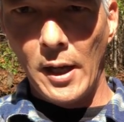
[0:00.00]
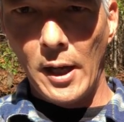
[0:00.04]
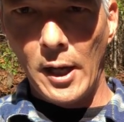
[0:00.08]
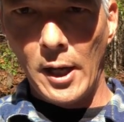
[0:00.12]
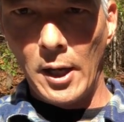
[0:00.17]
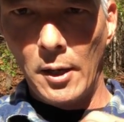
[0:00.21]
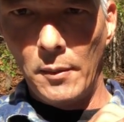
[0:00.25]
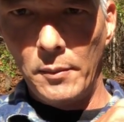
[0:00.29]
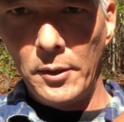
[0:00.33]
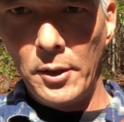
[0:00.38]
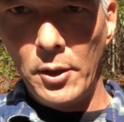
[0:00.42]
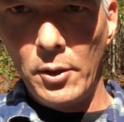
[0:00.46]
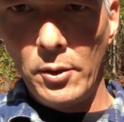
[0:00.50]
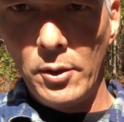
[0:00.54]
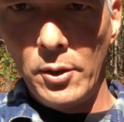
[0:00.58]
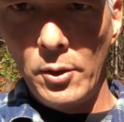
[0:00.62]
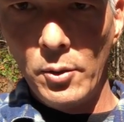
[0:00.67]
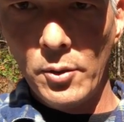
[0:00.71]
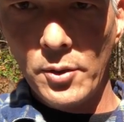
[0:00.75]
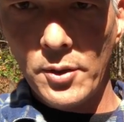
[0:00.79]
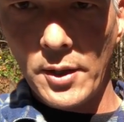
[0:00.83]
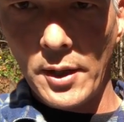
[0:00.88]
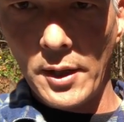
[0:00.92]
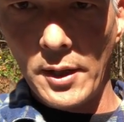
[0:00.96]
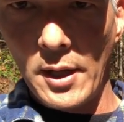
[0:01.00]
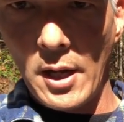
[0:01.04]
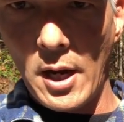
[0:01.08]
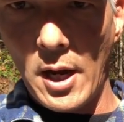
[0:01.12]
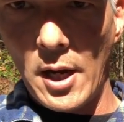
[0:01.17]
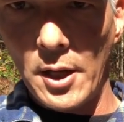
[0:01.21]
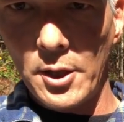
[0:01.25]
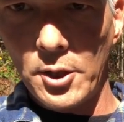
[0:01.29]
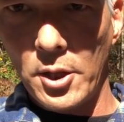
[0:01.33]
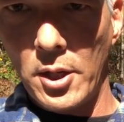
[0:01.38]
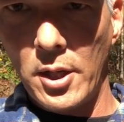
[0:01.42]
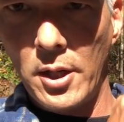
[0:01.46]
Uh, you use the
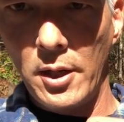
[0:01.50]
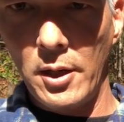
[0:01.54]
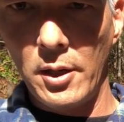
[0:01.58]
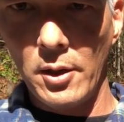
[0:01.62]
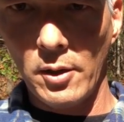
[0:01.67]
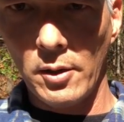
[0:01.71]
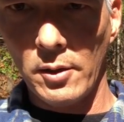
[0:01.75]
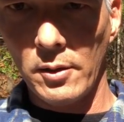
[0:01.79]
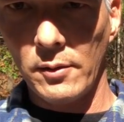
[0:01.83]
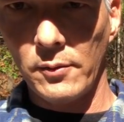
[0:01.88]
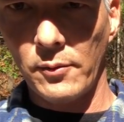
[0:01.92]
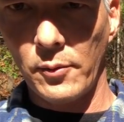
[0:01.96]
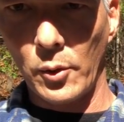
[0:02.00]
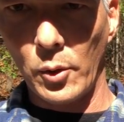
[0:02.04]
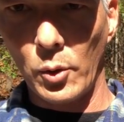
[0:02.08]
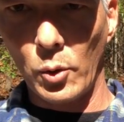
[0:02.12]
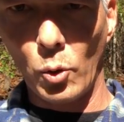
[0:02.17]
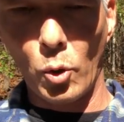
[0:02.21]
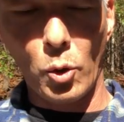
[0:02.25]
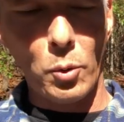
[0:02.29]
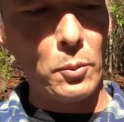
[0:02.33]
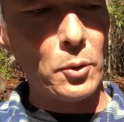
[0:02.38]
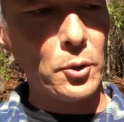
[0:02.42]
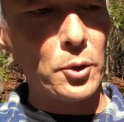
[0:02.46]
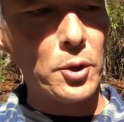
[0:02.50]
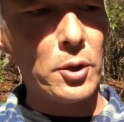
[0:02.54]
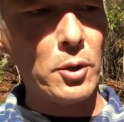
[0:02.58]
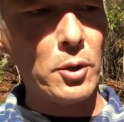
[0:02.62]
notch here for your normal